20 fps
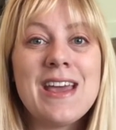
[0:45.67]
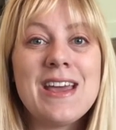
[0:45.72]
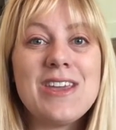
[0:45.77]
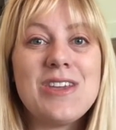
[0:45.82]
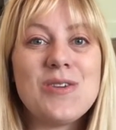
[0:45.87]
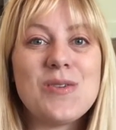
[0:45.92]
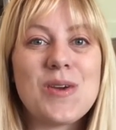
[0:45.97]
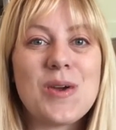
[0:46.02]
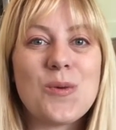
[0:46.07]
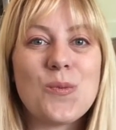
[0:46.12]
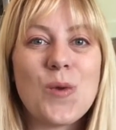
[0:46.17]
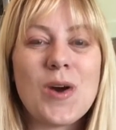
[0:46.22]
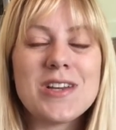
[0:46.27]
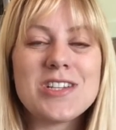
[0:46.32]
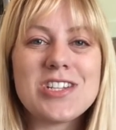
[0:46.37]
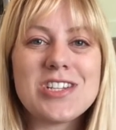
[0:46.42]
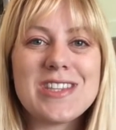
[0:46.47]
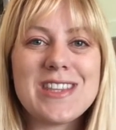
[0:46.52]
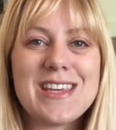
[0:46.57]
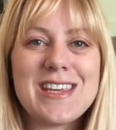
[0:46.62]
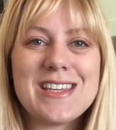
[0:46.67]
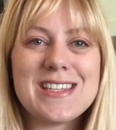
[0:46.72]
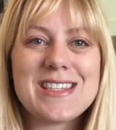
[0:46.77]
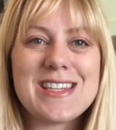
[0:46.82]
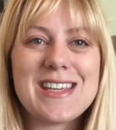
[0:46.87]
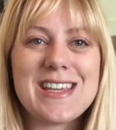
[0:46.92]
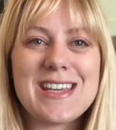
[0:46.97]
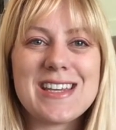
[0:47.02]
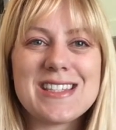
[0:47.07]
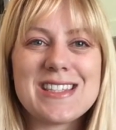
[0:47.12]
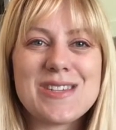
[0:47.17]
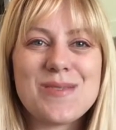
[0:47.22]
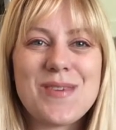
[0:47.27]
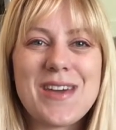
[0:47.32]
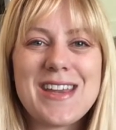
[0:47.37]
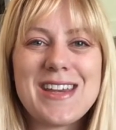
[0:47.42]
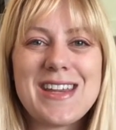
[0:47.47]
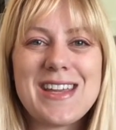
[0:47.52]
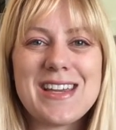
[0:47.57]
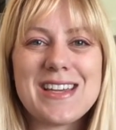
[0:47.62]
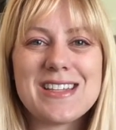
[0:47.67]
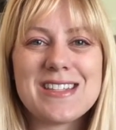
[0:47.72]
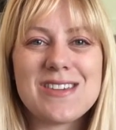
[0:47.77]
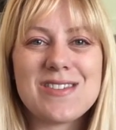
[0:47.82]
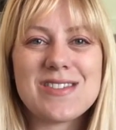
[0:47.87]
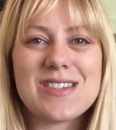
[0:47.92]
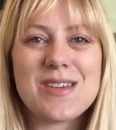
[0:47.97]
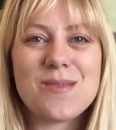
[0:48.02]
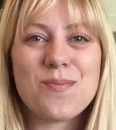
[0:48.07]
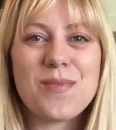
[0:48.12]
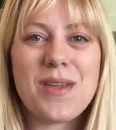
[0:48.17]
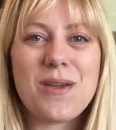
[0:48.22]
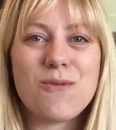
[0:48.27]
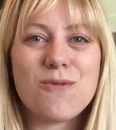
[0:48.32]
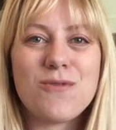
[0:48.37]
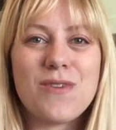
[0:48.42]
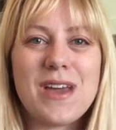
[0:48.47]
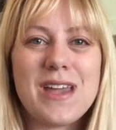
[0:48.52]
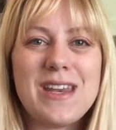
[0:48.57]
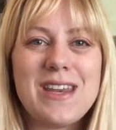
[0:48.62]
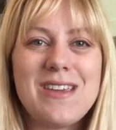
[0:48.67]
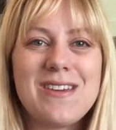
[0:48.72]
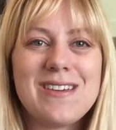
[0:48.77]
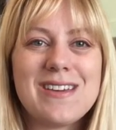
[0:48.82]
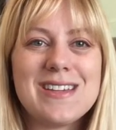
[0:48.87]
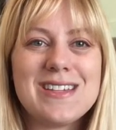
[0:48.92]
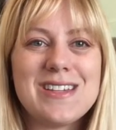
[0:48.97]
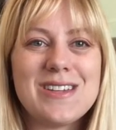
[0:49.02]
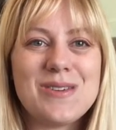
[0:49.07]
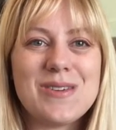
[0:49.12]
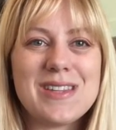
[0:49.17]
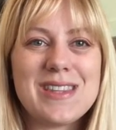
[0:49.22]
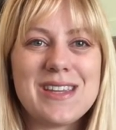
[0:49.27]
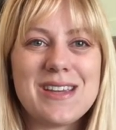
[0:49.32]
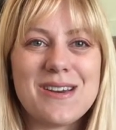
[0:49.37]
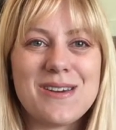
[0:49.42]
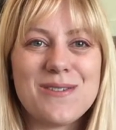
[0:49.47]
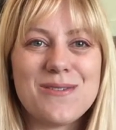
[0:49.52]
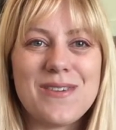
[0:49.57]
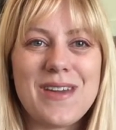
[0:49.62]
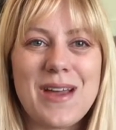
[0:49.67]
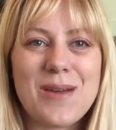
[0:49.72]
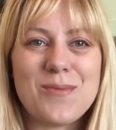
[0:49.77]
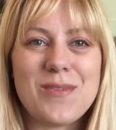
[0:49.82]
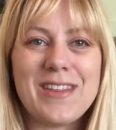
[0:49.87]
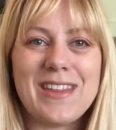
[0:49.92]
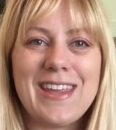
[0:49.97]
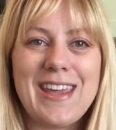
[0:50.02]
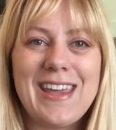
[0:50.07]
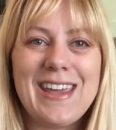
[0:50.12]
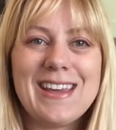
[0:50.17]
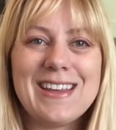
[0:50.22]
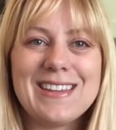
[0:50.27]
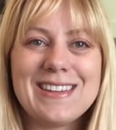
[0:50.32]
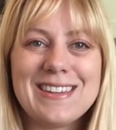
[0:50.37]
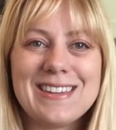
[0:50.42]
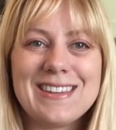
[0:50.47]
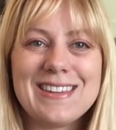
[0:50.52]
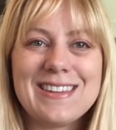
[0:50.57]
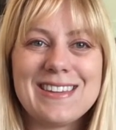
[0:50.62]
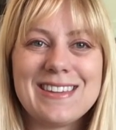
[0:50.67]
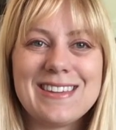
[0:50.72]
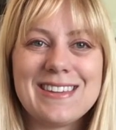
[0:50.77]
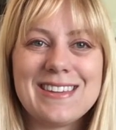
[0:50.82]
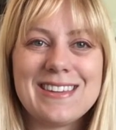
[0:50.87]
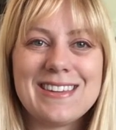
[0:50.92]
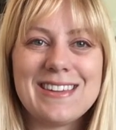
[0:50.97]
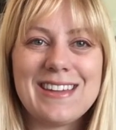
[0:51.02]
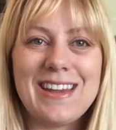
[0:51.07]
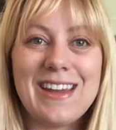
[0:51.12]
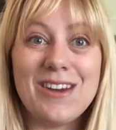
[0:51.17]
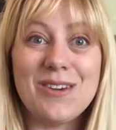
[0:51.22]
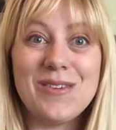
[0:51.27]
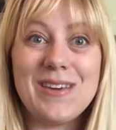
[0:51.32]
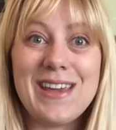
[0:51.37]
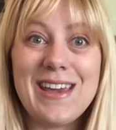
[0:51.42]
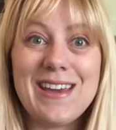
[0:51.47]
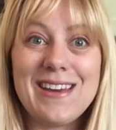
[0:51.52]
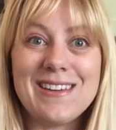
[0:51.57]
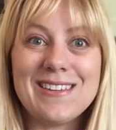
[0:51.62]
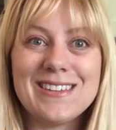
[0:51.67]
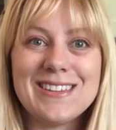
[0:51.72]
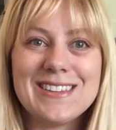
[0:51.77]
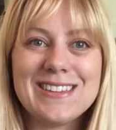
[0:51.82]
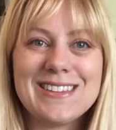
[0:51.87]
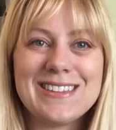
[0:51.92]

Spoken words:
you can watch these and get some ideas of something fun you can do with your family. Here we go.